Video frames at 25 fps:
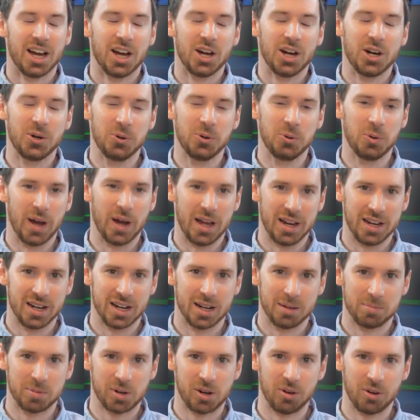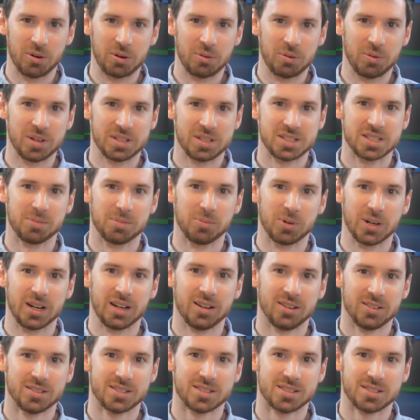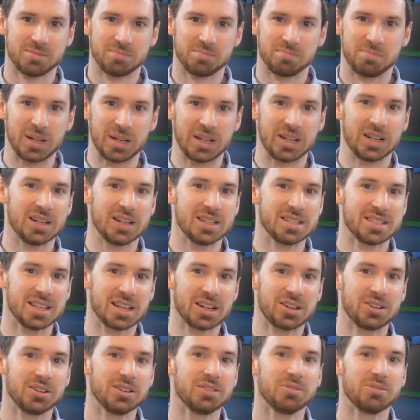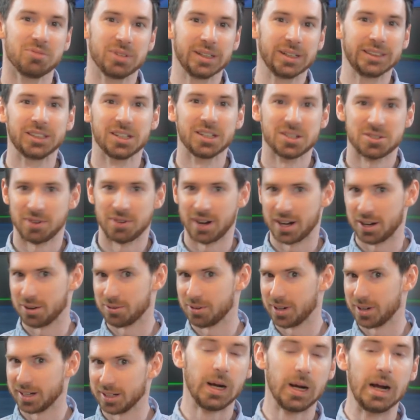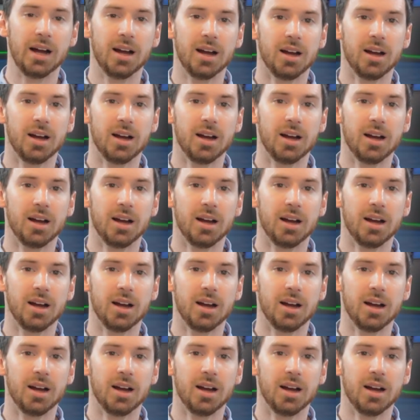who ended up going with someone else because they couldn't reach us right away.